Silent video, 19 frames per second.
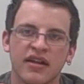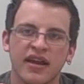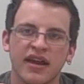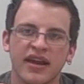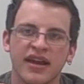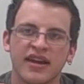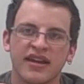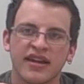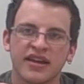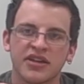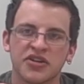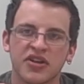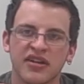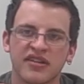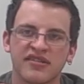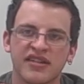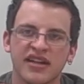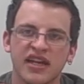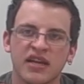And he
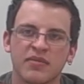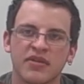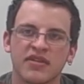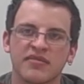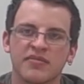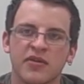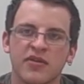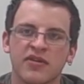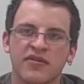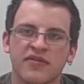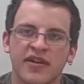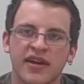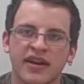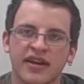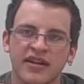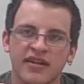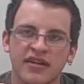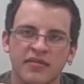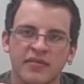tries to keep us
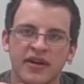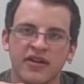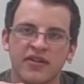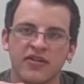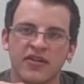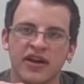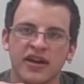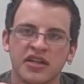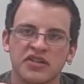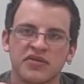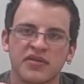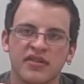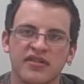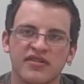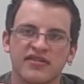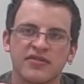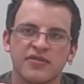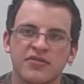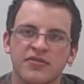motivated about graduate
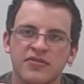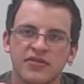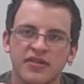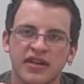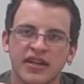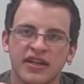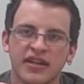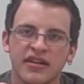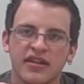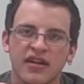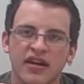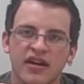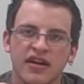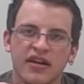school and